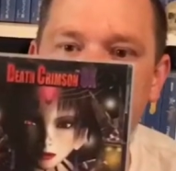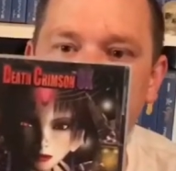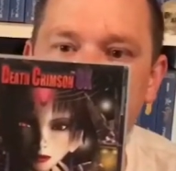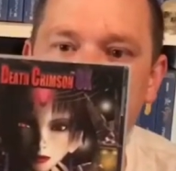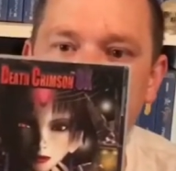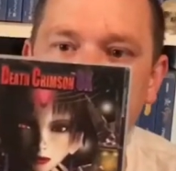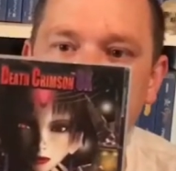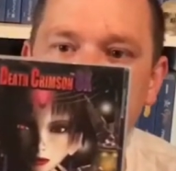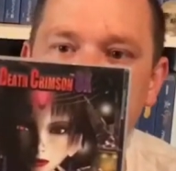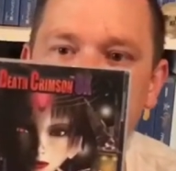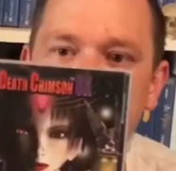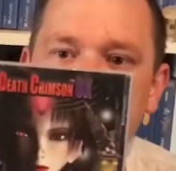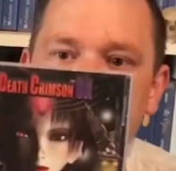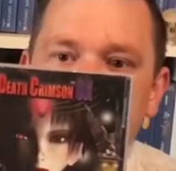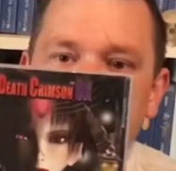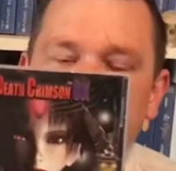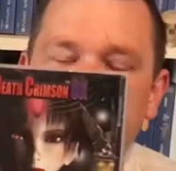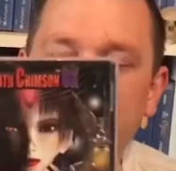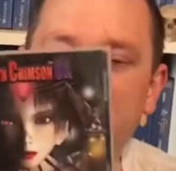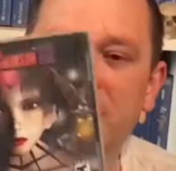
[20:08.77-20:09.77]
They've just sort of
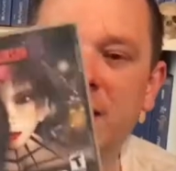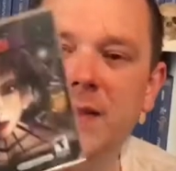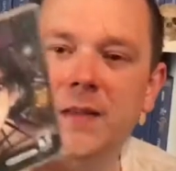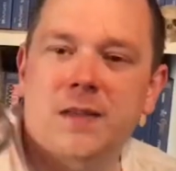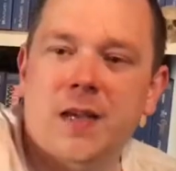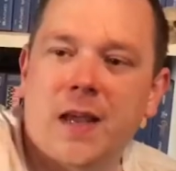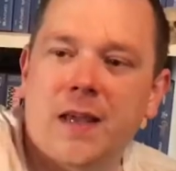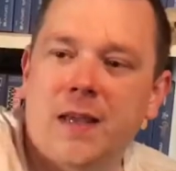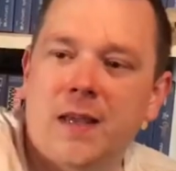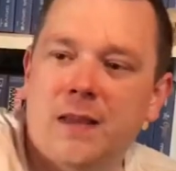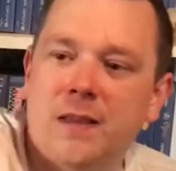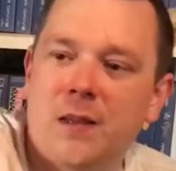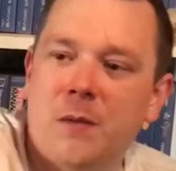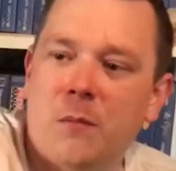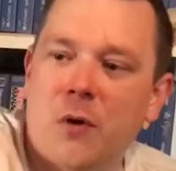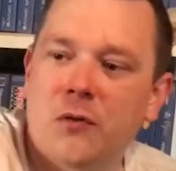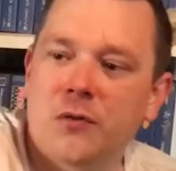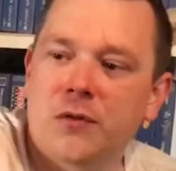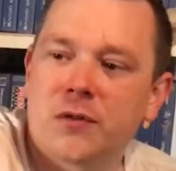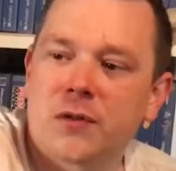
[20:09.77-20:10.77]
taken
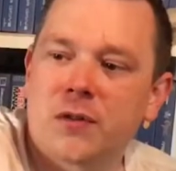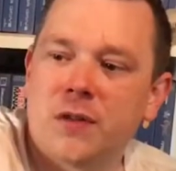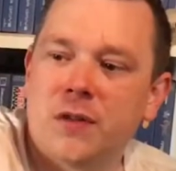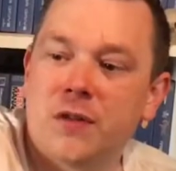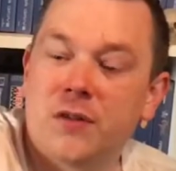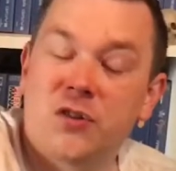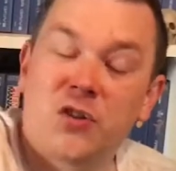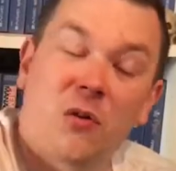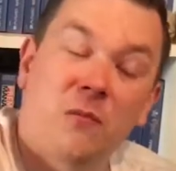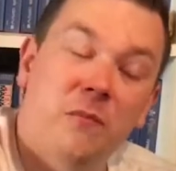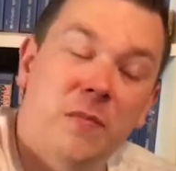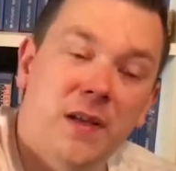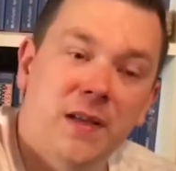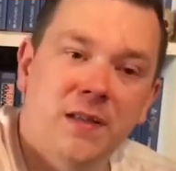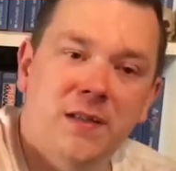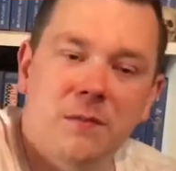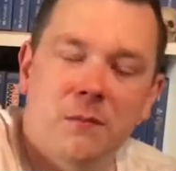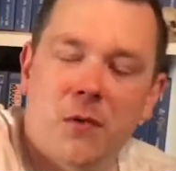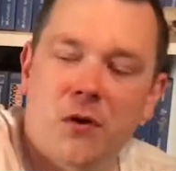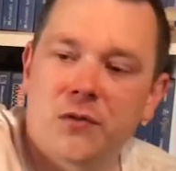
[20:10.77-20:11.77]
the
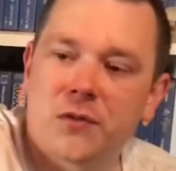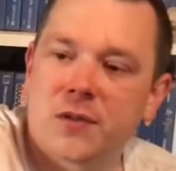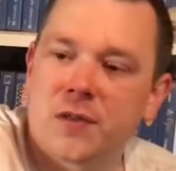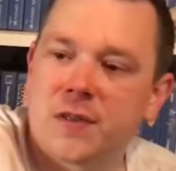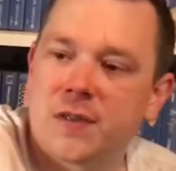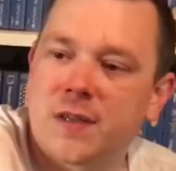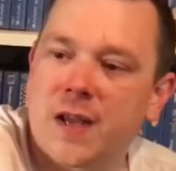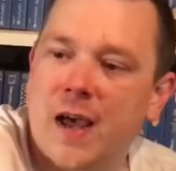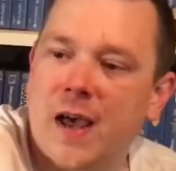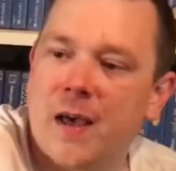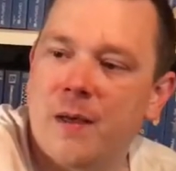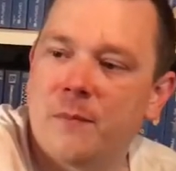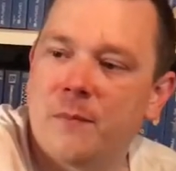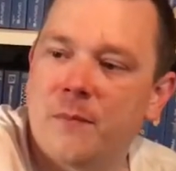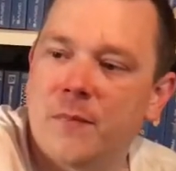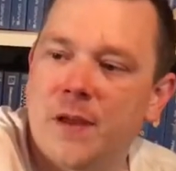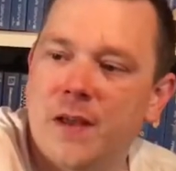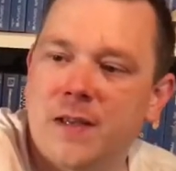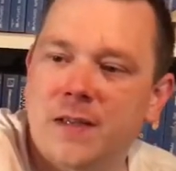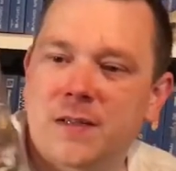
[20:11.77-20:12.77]
zombies and monsters out, and
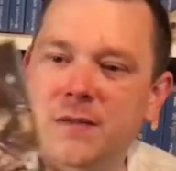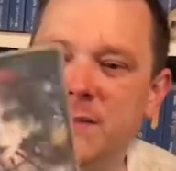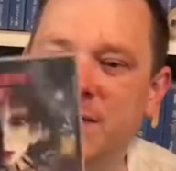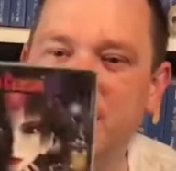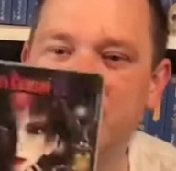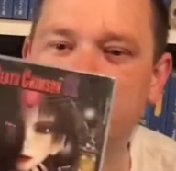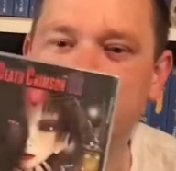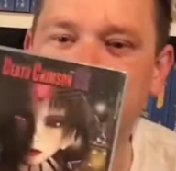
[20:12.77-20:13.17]
it's